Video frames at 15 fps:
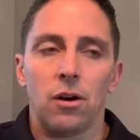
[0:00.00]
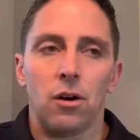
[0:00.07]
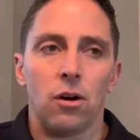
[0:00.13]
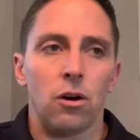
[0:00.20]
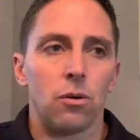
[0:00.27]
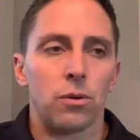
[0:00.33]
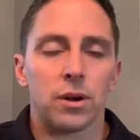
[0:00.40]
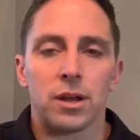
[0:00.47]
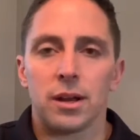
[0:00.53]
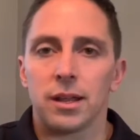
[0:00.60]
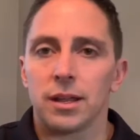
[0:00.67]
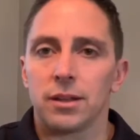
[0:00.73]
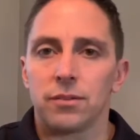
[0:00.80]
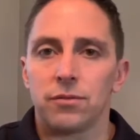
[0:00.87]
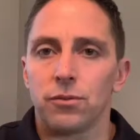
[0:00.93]
All we're
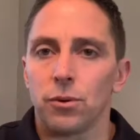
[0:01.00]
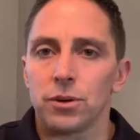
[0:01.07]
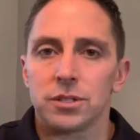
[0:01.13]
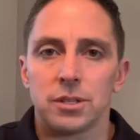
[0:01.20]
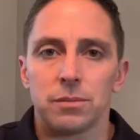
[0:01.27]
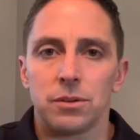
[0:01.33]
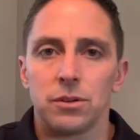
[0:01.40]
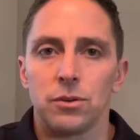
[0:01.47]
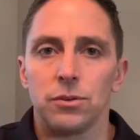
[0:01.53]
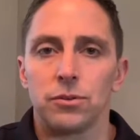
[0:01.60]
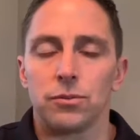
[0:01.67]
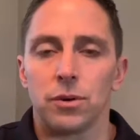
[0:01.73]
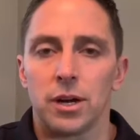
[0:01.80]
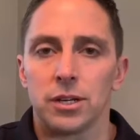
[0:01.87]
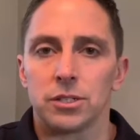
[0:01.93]
going to force them to do
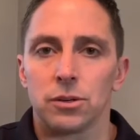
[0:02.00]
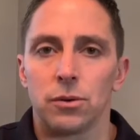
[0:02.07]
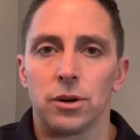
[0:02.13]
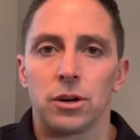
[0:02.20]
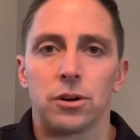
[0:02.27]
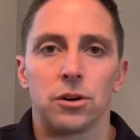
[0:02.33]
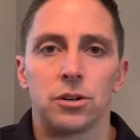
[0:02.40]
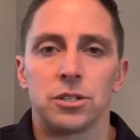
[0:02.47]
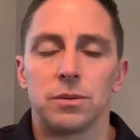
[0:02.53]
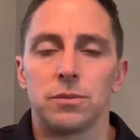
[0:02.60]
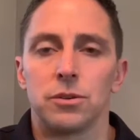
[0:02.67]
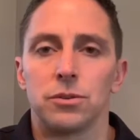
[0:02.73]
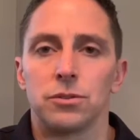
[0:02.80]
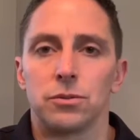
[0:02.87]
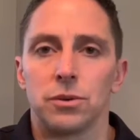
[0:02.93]
is rush or encourage them
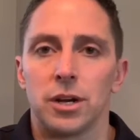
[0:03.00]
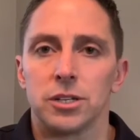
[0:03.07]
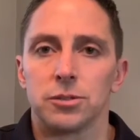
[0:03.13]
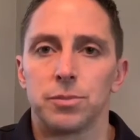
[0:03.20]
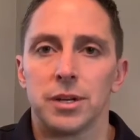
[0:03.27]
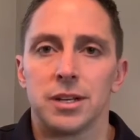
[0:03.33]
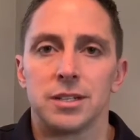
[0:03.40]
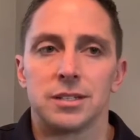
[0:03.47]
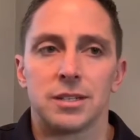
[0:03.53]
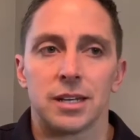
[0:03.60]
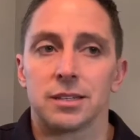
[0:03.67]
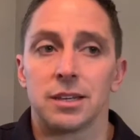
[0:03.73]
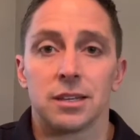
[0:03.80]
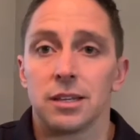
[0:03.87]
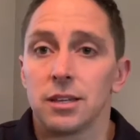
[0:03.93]
to do is rush because
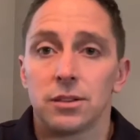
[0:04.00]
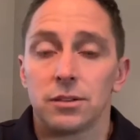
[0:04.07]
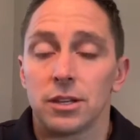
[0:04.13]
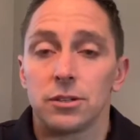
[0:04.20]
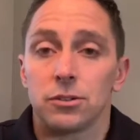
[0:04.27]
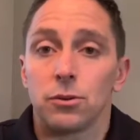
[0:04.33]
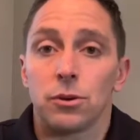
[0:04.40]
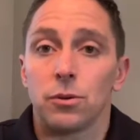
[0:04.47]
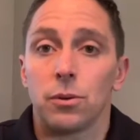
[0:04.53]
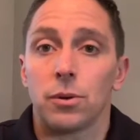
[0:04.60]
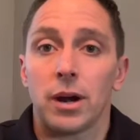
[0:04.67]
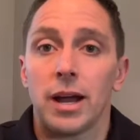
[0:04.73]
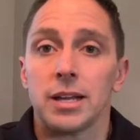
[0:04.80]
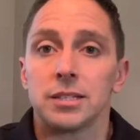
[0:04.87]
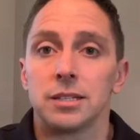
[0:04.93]
technically they're doing what
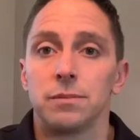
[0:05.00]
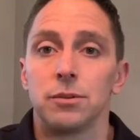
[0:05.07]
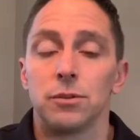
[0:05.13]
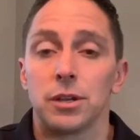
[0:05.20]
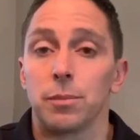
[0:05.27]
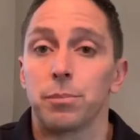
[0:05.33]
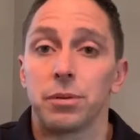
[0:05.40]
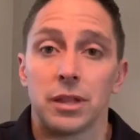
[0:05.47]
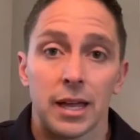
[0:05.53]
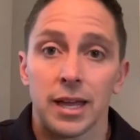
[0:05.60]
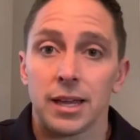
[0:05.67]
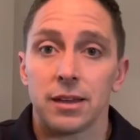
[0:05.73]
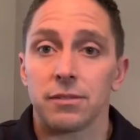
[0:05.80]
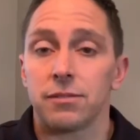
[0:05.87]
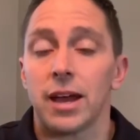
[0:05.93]
we're asking them to. They're
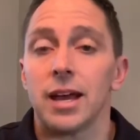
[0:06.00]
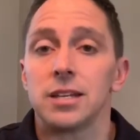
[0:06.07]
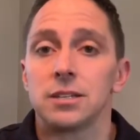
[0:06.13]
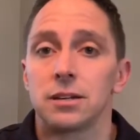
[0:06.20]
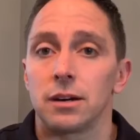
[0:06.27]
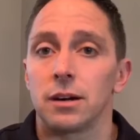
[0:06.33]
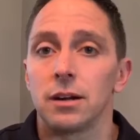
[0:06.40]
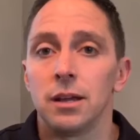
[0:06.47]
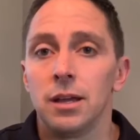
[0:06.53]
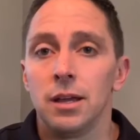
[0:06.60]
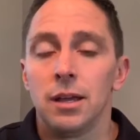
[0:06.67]
playing faster.